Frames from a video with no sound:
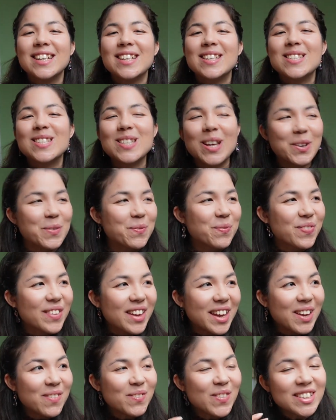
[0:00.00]
So
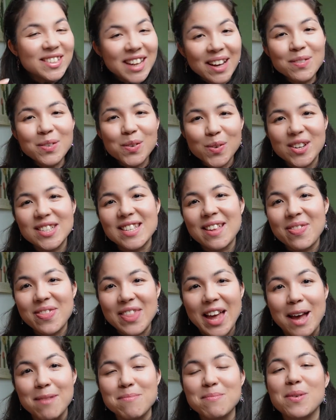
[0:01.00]
in Madame
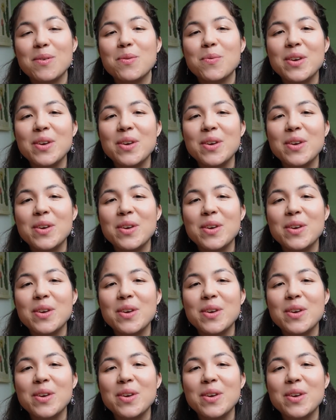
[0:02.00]
Chrysanthème,